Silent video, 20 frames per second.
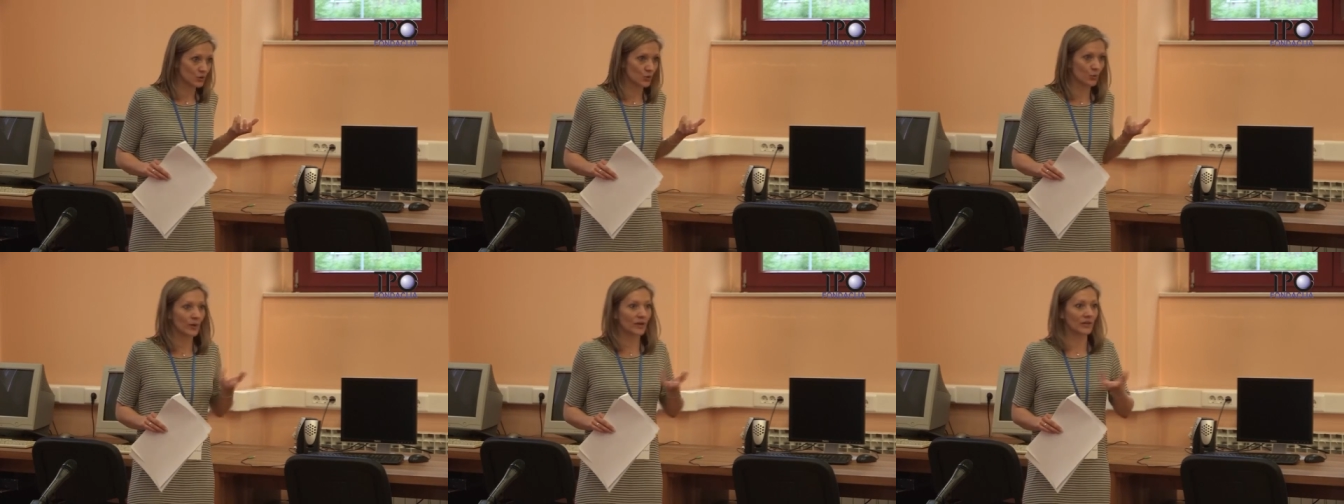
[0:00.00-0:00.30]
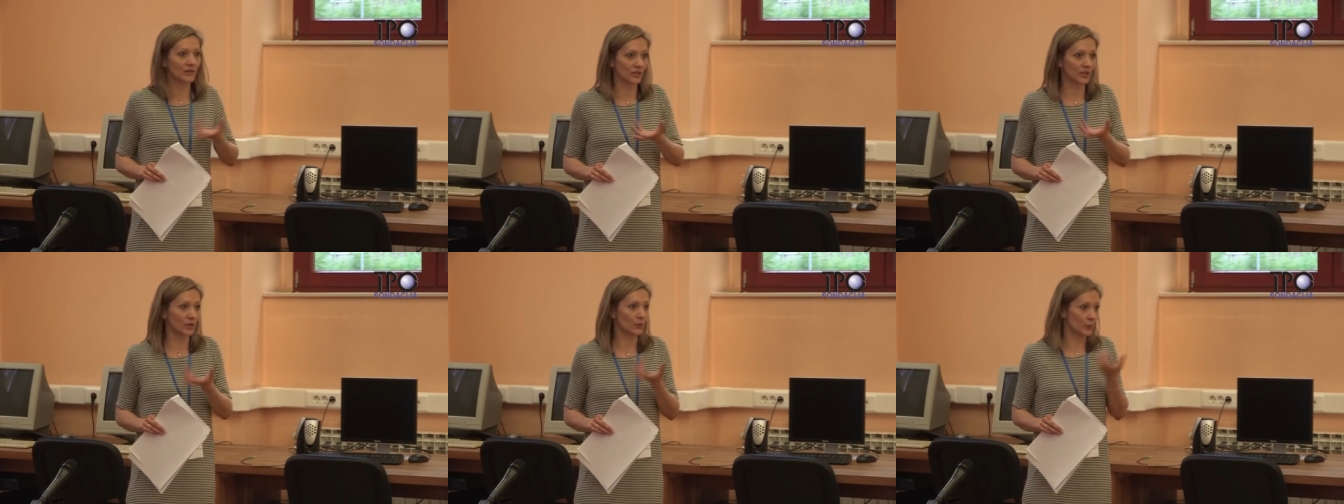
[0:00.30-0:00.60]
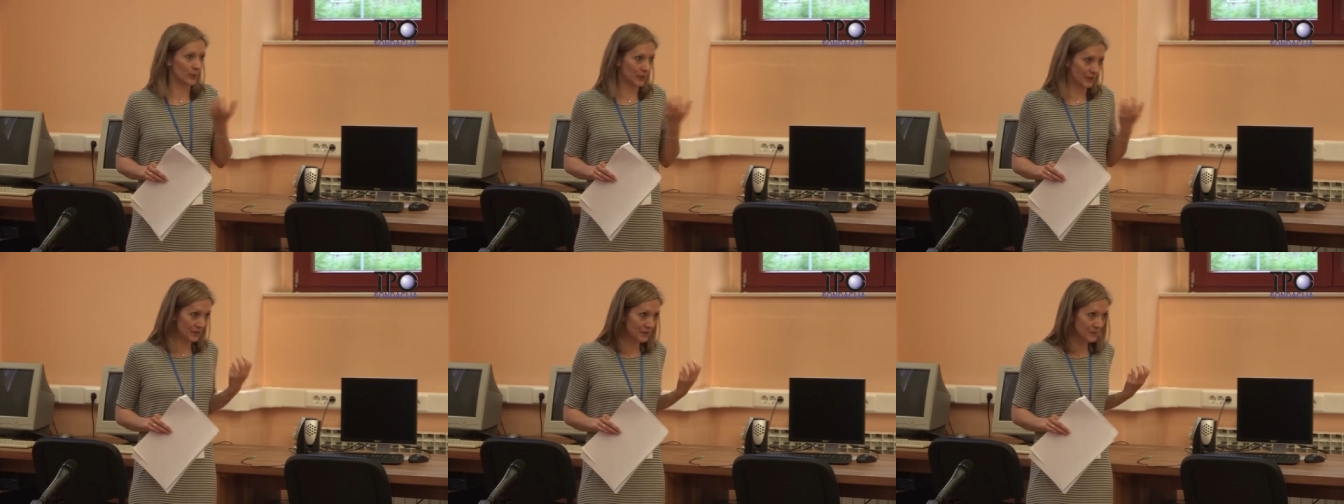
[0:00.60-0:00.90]
to where they
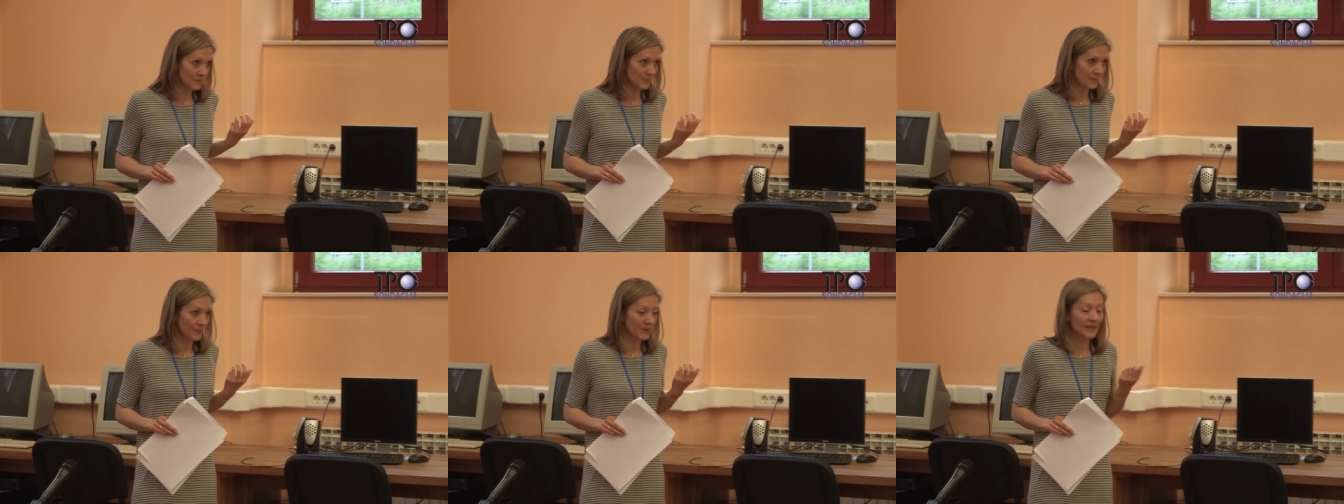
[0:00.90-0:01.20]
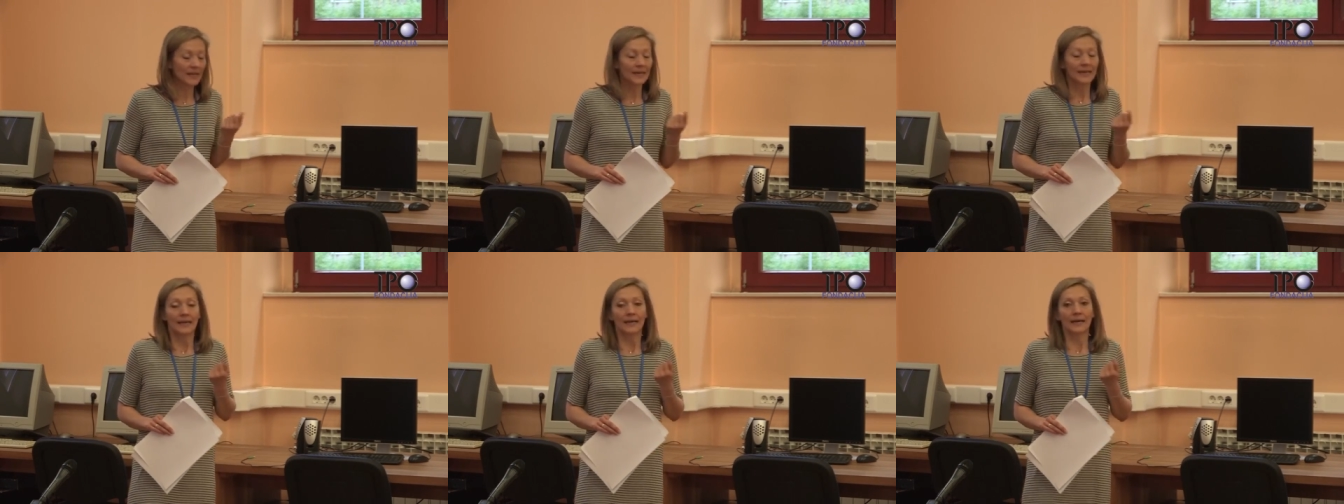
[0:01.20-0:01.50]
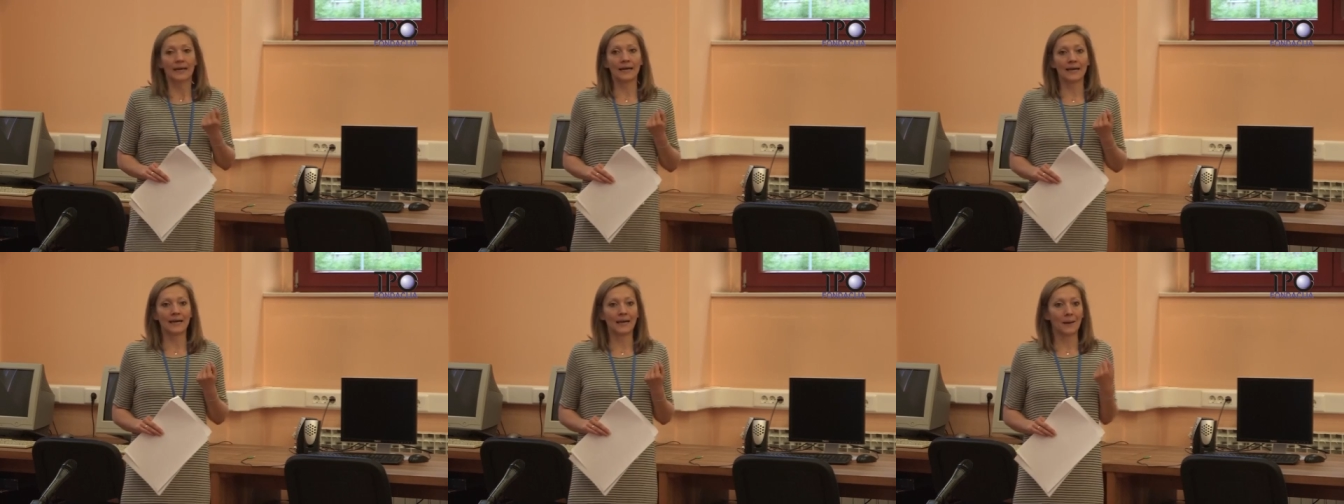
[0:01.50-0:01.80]
were,
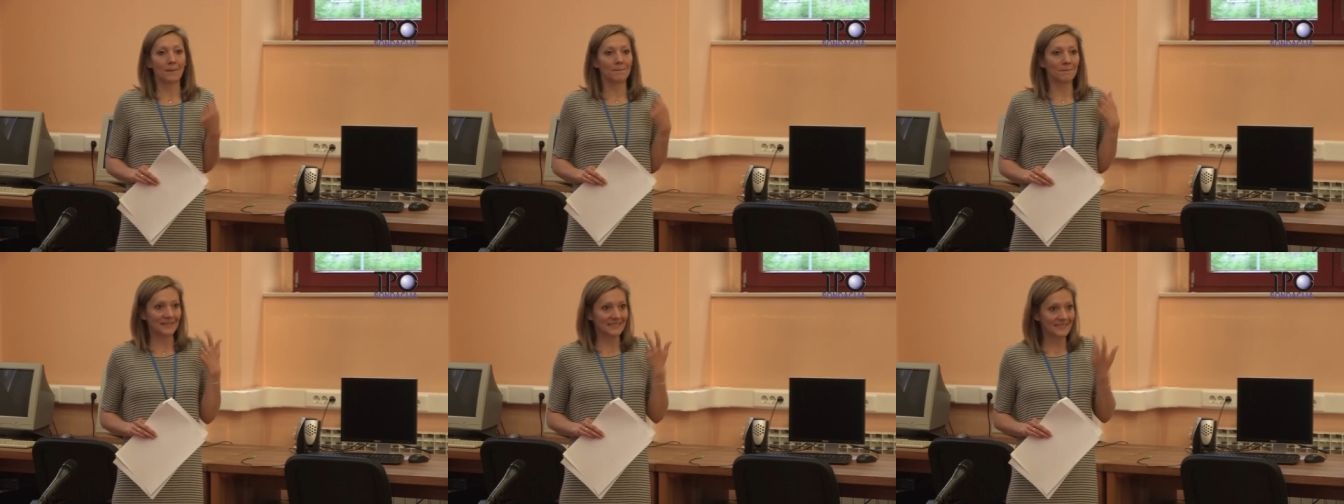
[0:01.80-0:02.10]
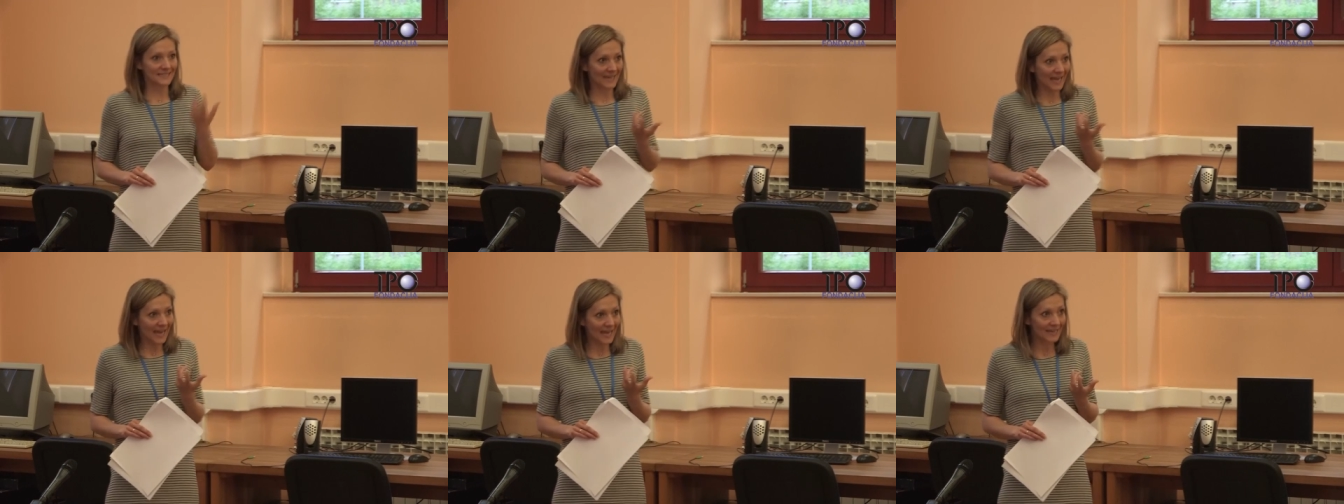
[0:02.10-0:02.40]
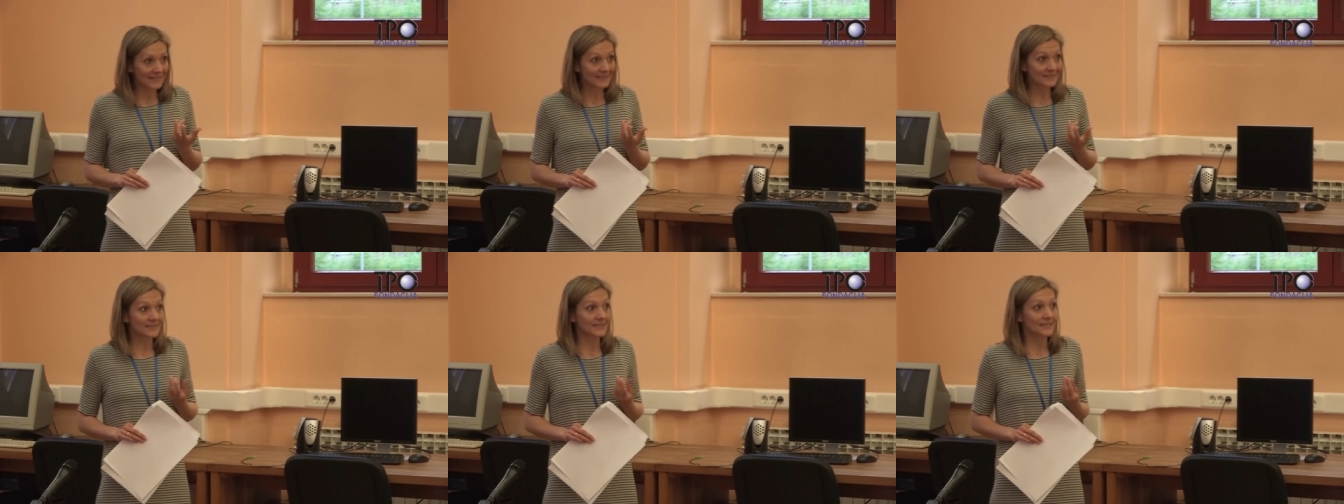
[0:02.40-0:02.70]
but
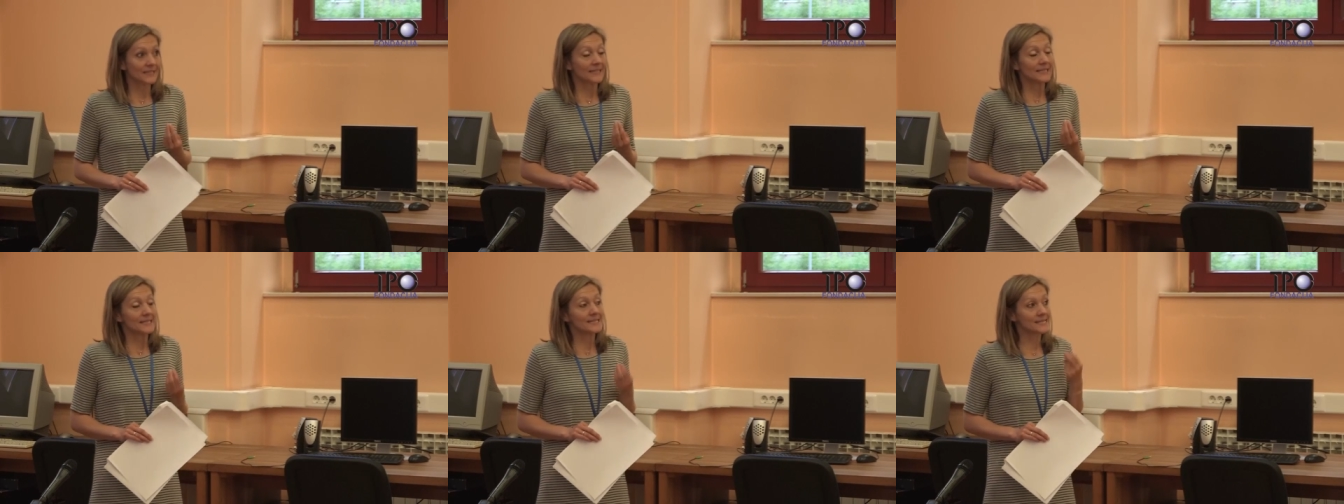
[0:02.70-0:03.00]
yet